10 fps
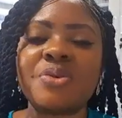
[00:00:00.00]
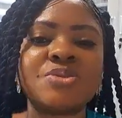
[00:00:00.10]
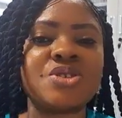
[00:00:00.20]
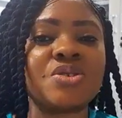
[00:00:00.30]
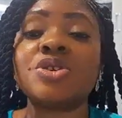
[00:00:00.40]

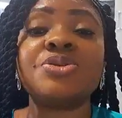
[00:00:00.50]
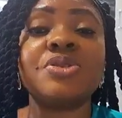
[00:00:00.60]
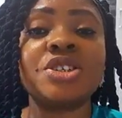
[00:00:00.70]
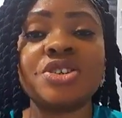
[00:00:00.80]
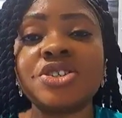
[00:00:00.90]
from such
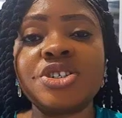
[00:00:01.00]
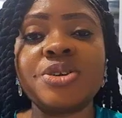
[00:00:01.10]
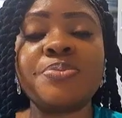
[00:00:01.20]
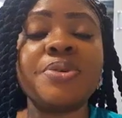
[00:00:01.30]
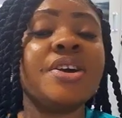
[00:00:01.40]

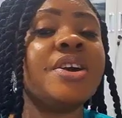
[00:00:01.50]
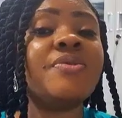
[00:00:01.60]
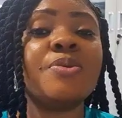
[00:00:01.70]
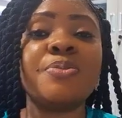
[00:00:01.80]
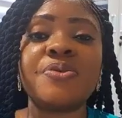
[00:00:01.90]
relationship
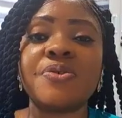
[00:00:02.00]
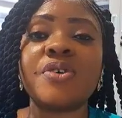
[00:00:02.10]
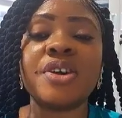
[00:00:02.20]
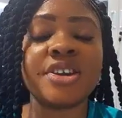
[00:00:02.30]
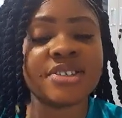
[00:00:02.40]
even
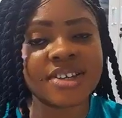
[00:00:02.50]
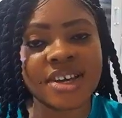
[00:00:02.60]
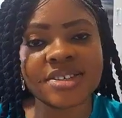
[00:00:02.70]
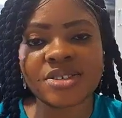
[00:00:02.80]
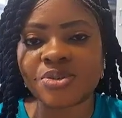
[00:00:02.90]
before it
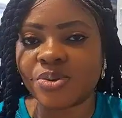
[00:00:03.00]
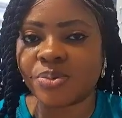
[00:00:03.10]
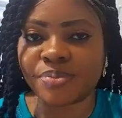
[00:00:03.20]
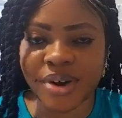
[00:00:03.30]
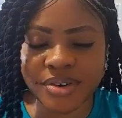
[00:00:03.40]
gets to
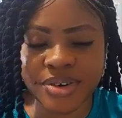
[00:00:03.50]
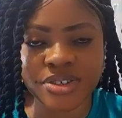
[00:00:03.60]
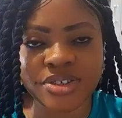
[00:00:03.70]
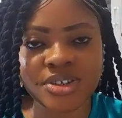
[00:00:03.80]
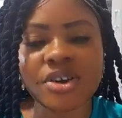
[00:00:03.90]

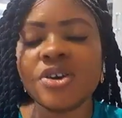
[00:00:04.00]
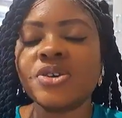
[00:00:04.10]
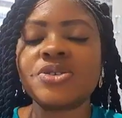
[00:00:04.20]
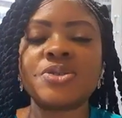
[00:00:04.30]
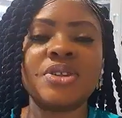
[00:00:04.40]
marriage.
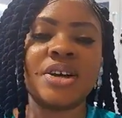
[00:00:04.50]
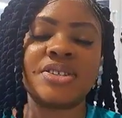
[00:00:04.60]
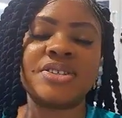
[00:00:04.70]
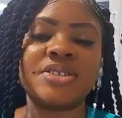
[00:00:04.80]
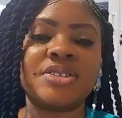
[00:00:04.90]
So
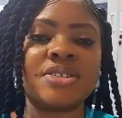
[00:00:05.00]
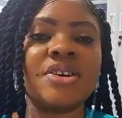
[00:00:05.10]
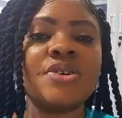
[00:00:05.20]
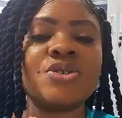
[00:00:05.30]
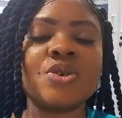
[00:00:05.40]
that's it.
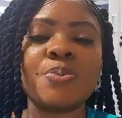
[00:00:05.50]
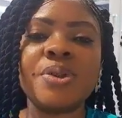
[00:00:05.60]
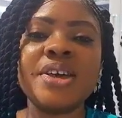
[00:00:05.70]
So